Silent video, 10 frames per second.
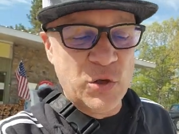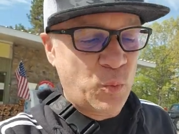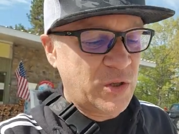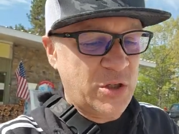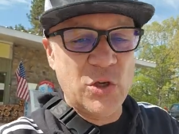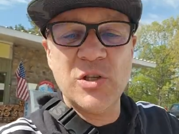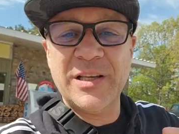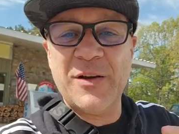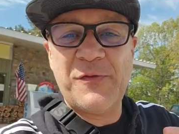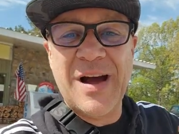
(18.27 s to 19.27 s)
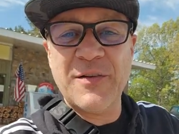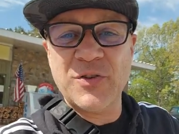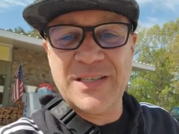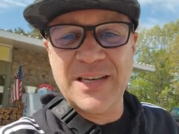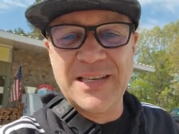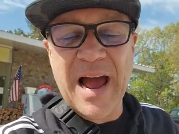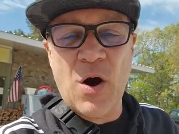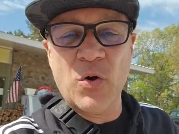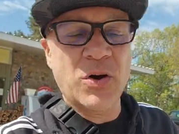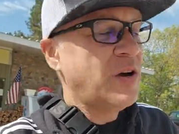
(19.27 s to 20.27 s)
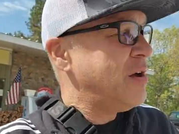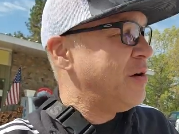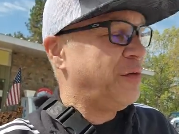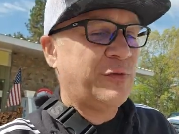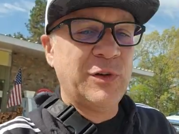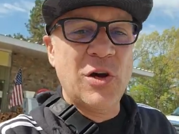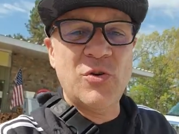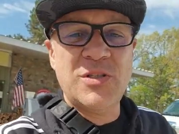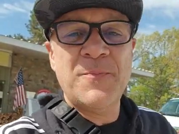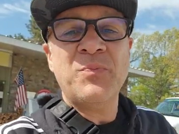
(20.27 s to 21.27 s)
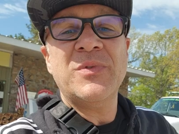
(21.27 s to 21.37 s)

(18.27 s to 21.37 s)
So, what's usually a five or six hour float,